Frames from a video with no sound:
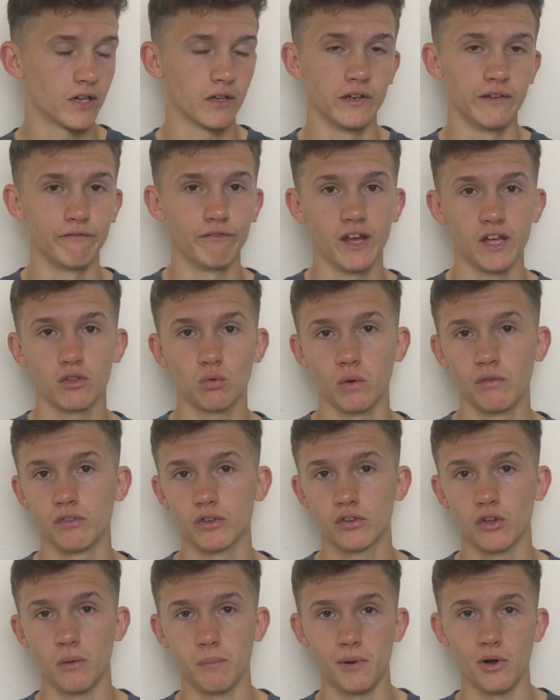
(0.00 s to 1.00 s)
can invest when the
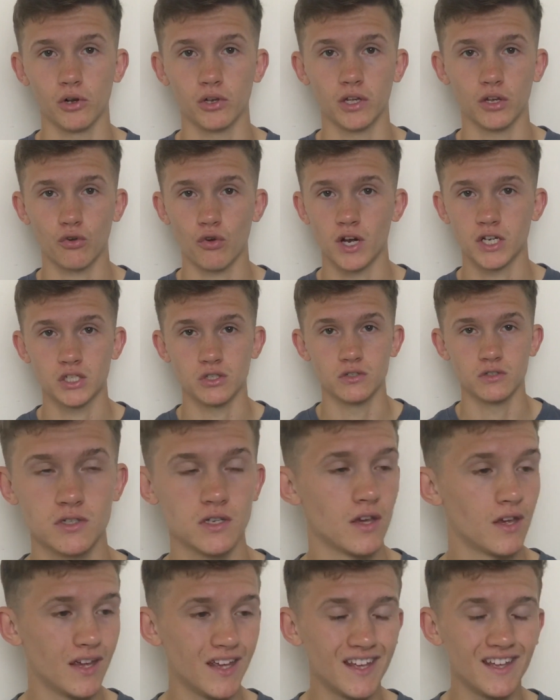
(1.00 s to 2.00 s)
stock market crashes
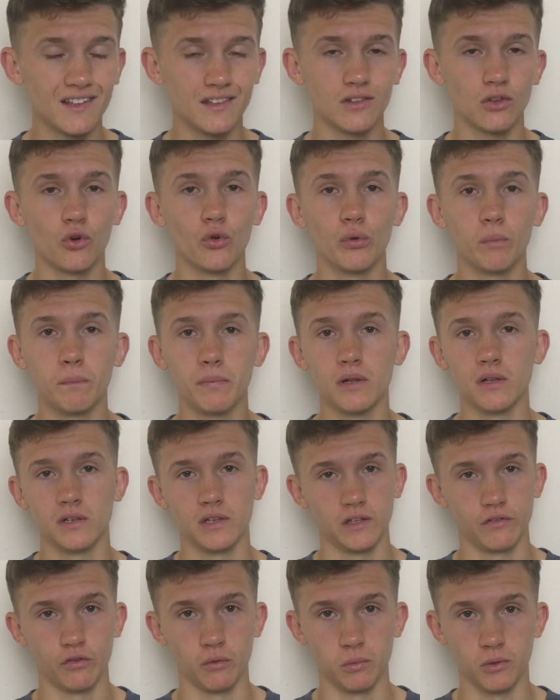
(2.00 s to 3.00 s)
is
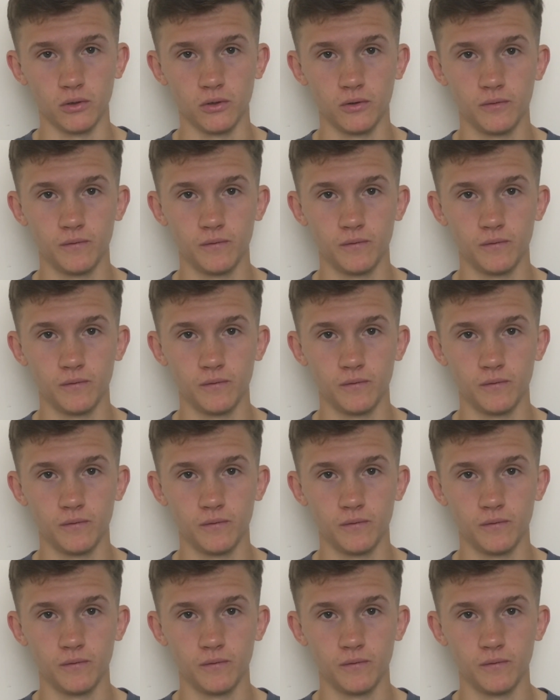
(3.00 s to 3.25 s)
unbelievable.